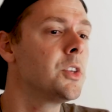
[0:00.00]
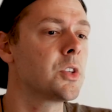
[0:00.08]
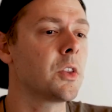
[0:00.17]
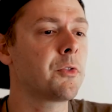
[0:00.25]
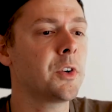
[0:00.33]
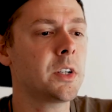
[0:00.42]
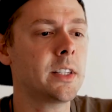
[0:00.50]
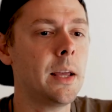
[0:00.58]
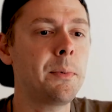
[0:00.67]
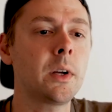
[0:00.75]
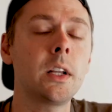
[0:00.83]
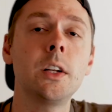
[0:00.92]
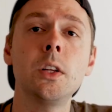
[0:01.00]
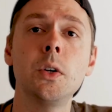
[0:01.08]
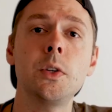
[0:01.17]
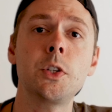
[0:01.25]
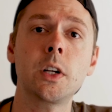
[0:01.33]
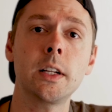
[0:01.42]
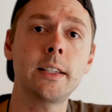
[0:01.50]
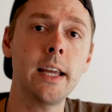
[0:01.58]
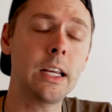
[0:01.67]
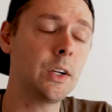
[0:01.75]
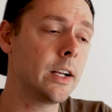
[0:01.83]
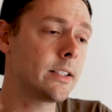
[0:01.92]
So the first step you're gonna do is you're gonna
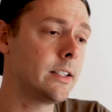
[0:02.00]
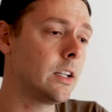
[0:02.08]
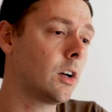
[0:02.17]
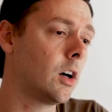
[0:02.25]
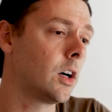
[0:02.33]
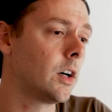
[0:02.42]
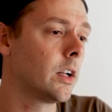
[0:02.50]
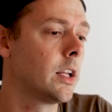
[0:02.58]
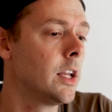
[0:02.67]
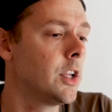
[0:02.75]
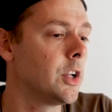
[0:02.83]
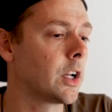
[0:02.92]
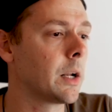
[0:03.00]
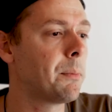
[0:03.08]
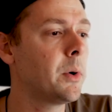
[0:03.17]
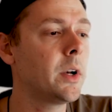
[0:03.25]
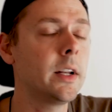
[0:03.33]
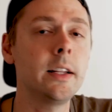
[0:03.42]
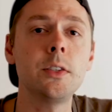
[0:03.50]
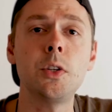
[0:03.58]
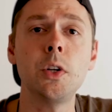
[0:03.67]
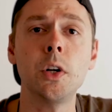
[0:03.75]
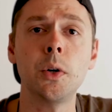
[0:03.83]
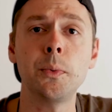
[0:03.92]
take your S D card, you're gonna put it
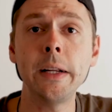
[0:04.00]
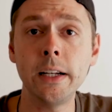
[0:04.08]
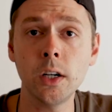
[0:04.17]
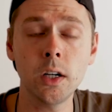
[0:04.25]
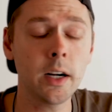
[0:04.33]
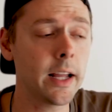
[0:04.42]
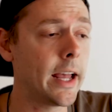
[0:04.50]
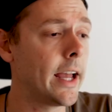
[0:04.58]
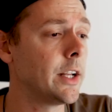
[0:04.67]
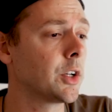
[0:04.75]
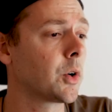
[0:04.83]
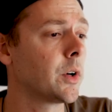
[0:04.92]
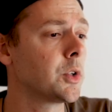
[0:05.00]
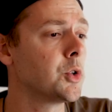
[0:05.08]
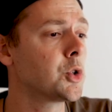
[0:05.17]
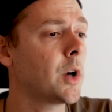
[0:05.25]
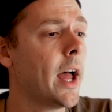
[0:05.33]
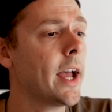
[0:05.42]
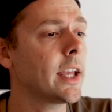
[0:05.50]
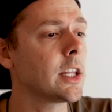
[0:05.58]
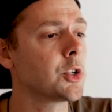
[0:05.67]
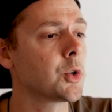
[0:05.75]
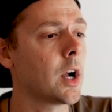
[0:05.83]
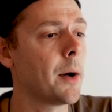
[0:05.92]
into your reader, and you're going to drag
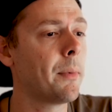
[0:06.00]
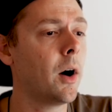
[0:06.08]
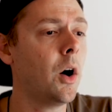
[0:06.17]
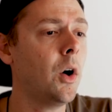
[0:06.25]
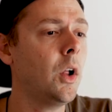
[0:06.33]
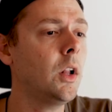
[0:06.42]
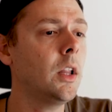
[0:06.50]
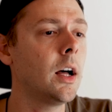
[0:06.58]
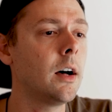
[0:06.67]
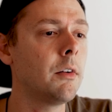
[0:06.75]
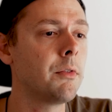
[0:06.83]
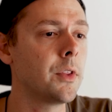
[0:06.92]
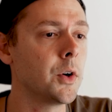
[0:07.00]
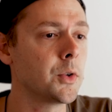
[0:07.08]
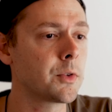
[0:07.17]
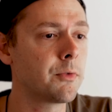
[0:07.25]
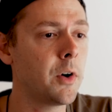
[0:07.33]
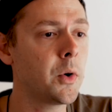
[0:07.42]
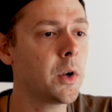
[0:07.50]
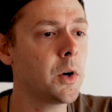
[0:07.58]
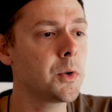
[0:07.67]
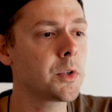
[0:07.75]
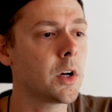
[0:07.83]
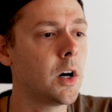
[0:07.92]
and drop all of those
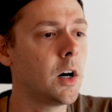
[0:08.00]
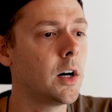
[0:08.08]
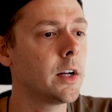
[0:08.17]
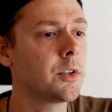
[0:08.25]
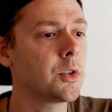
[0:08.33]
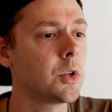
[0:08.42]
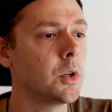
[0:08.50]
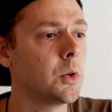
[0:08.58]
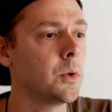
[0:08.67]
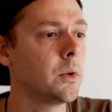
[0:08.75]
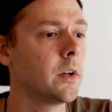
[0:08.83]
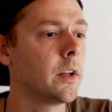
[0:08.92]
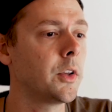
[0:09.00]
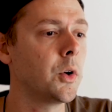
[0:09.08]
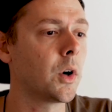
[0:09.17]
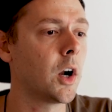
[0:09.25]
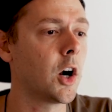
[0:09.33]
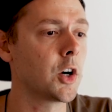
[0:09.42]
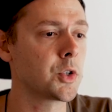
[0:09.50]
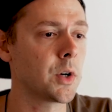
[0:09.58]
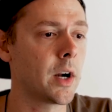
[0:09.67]
photos onto your hard